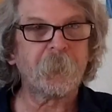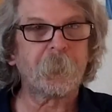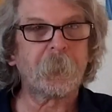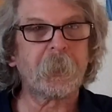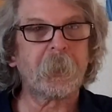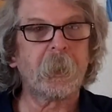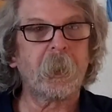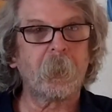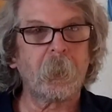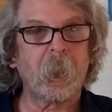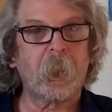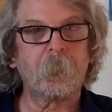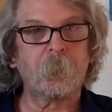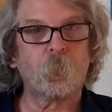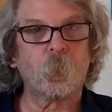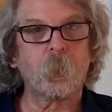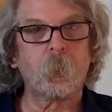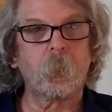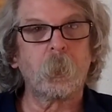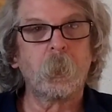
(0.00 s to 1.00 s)
a lot
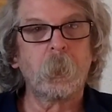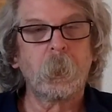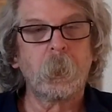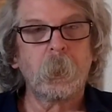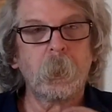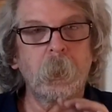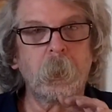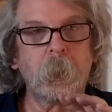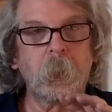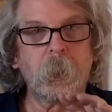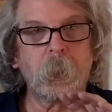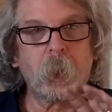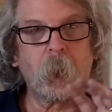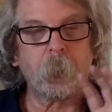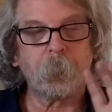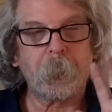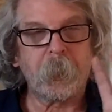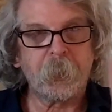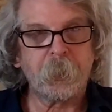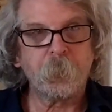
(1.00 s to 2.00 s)
more. Uh, on
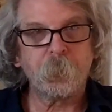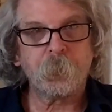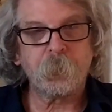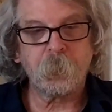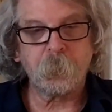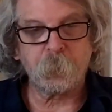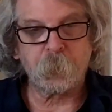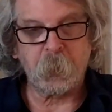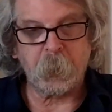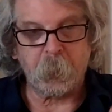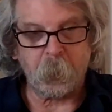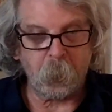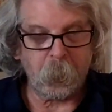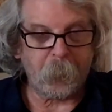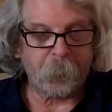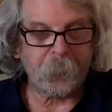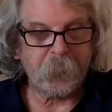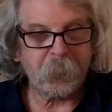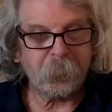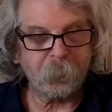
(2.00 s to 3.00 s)
my YouTube channel, I
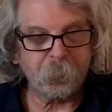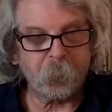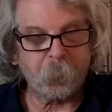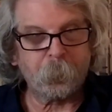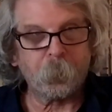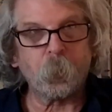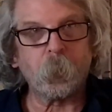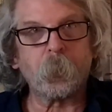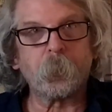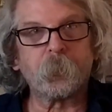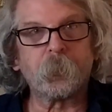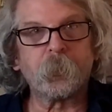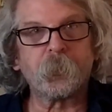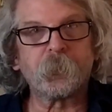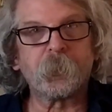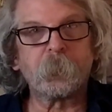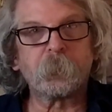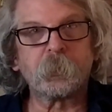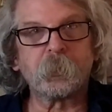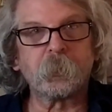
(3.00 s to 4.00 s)
think I'm going to put a
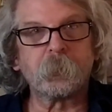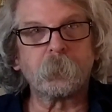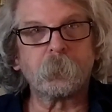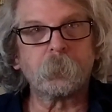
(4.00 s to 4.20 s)
description, a